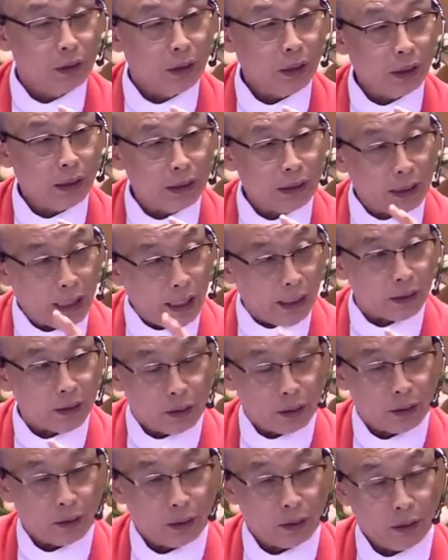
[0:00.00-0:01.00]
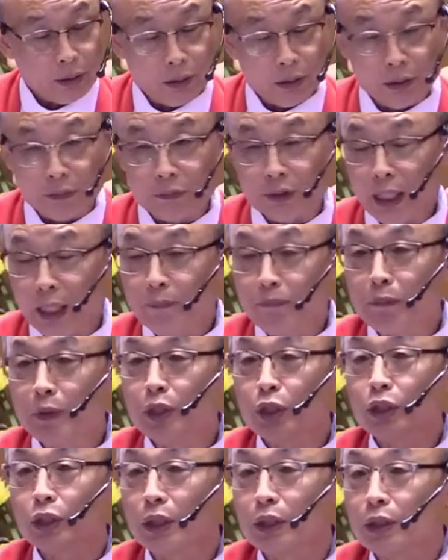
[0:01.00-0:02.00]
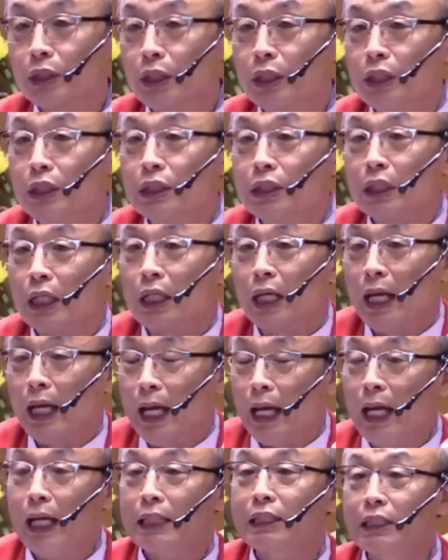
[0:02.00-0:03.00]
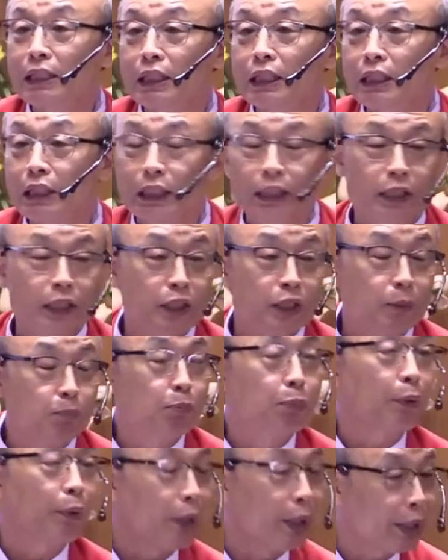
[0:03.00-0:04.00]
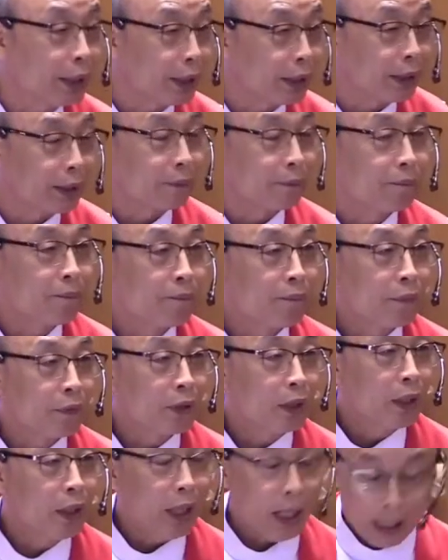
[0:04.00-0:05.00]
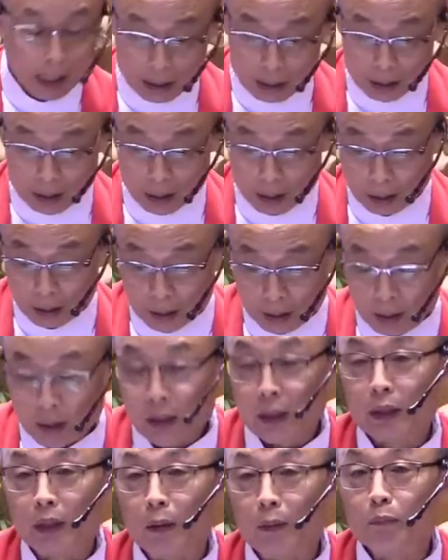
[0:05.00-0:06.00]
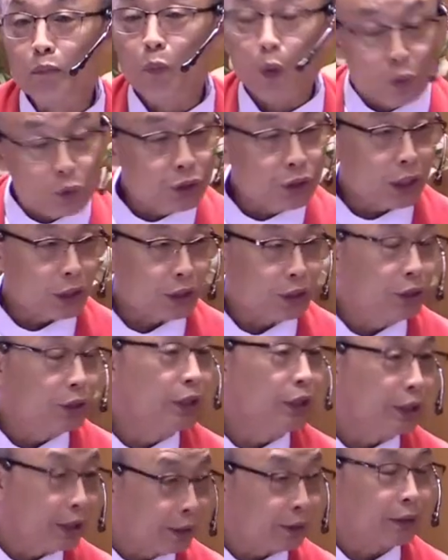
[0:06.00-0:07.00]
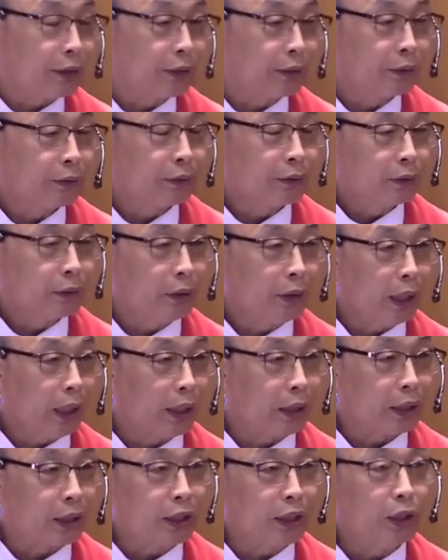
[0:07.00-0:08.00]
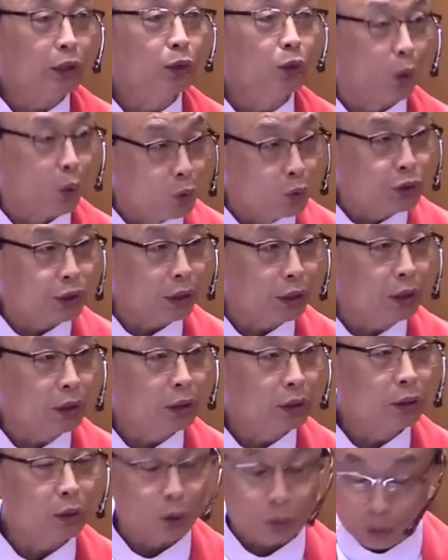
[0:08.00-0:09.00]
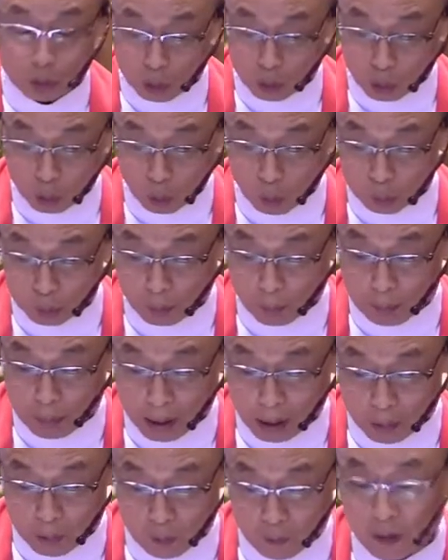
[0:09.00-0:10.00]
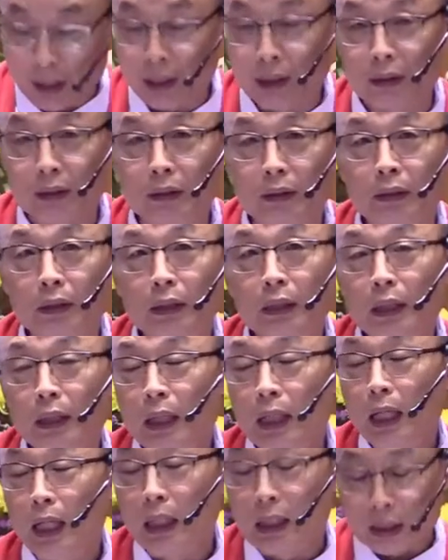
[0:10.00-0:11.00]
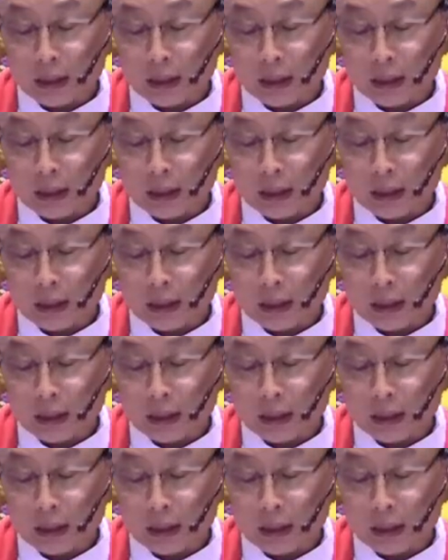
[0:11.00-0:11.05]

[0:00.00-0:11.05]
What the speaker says: In that, you know, that means that he's asking his prayer. And the Moses did it. And he knows it, the Lord, very well. And